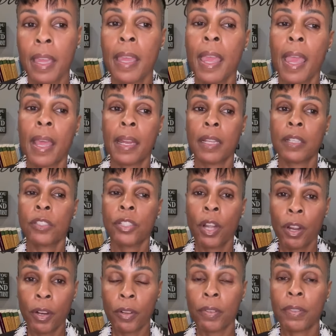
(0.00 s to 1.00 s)
And in
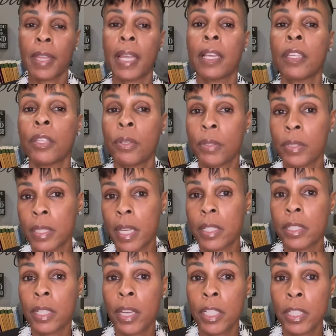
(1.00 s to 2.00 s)
turn, they can use that
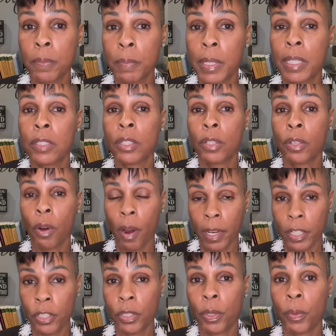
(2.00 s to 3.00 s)
judgment to
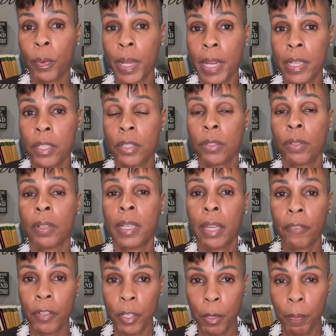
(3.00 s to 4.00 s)
garnish your wages or
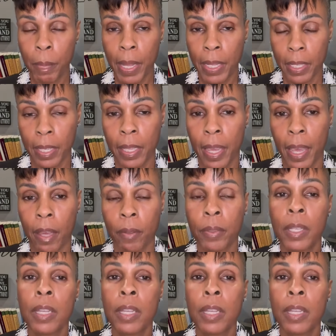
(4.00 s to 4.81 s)
levy your bank account.